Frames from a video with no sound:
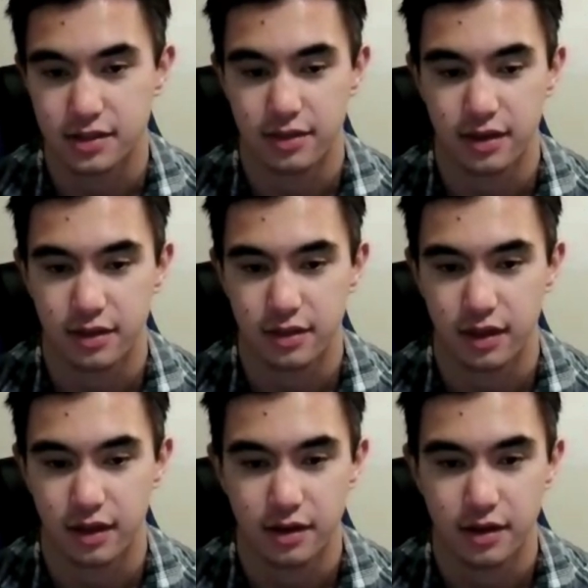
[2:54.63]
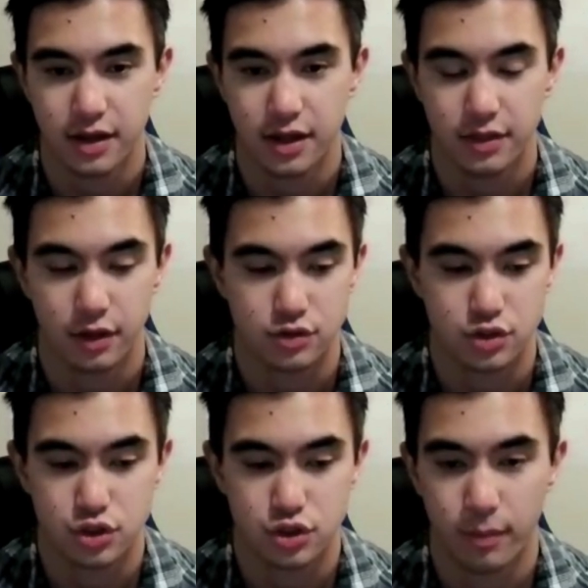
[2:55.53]
I think that there's
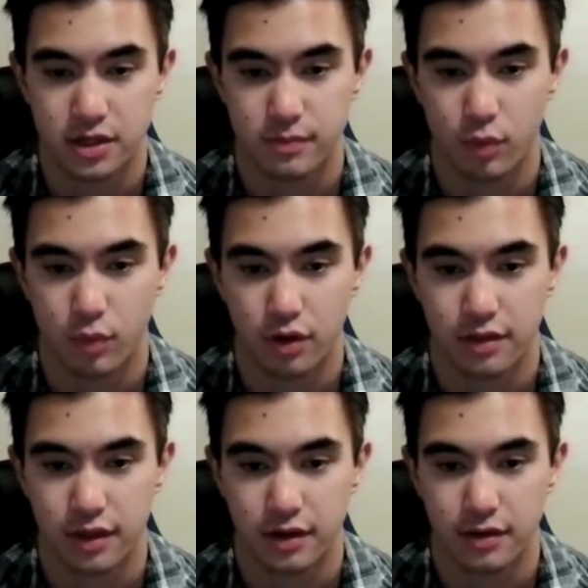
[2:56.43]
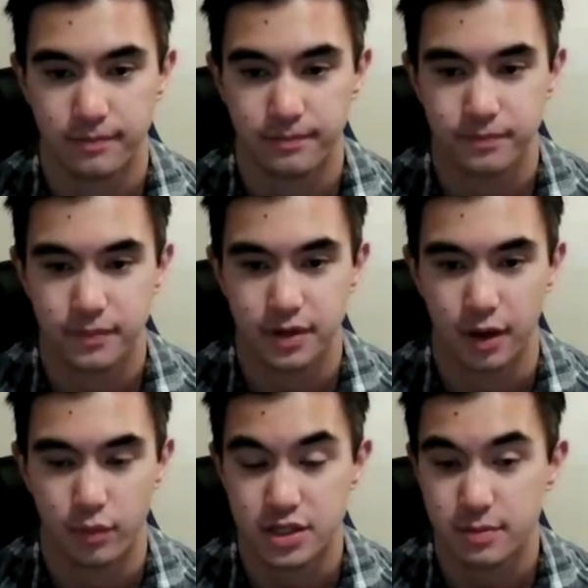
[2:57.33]
so much more that,
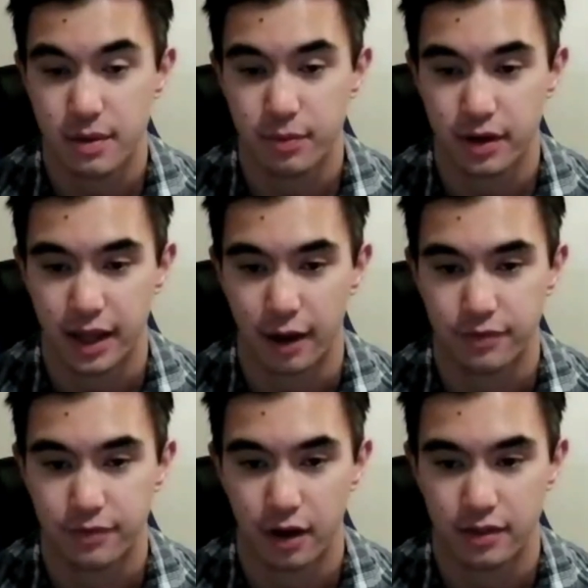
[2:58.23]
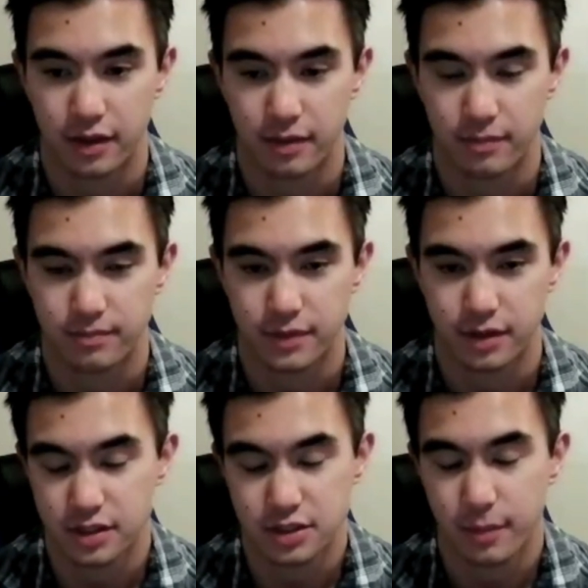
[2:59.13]
we should be putting out there and that
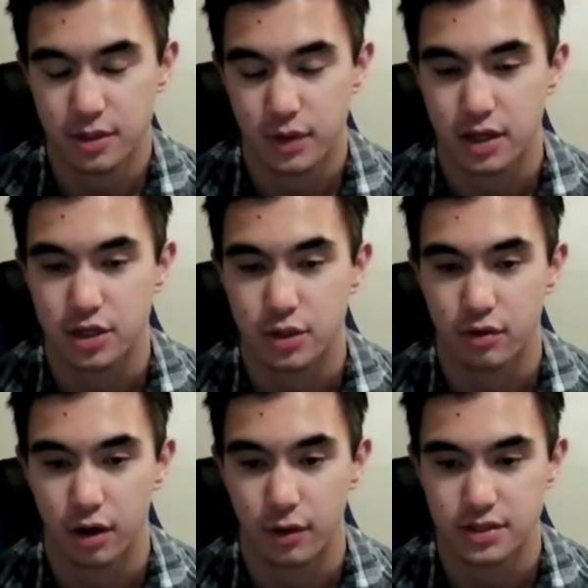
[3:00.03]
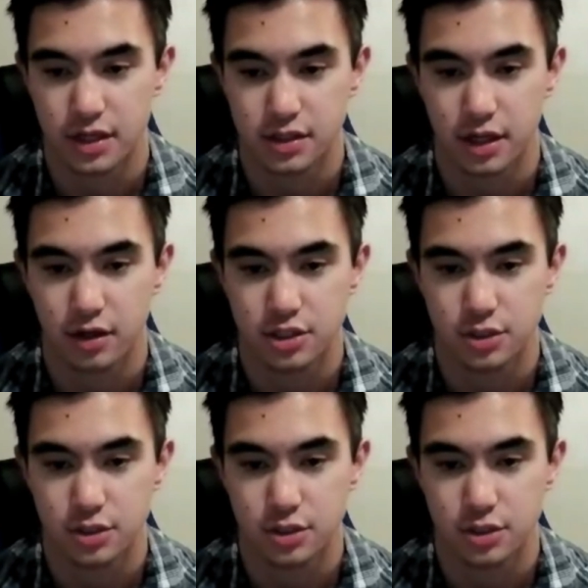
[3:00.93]
there's just so much we can do to grow as engineers.